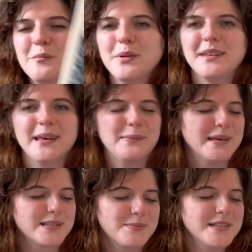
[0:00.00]
but that
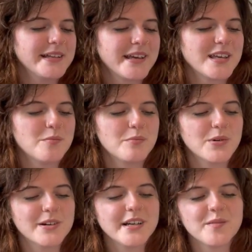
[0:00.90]
makes me like him
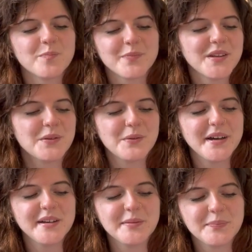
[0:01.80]
more in a
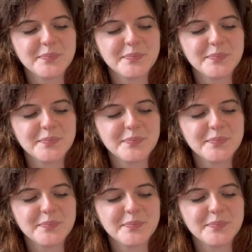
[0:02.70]
way.